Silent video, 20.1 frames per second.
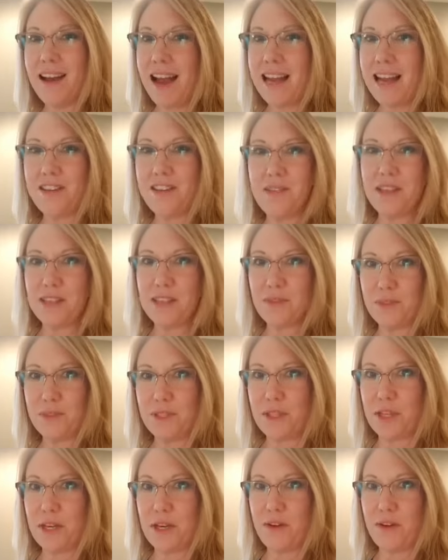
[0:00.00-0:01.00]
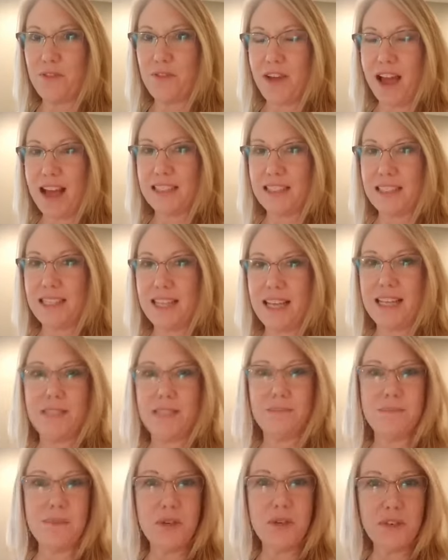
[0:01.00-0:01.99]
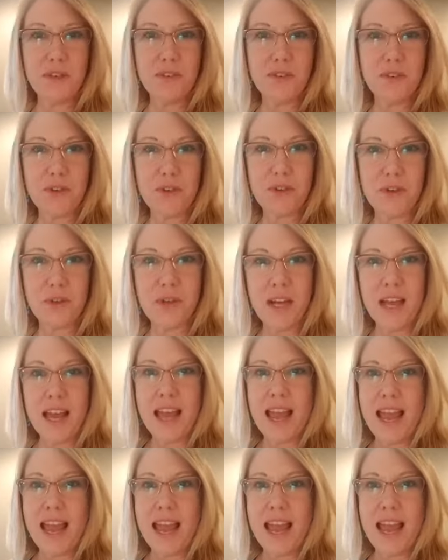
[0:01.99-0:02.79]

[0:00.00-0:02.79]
I know this one's going to go fast. It's beautiful.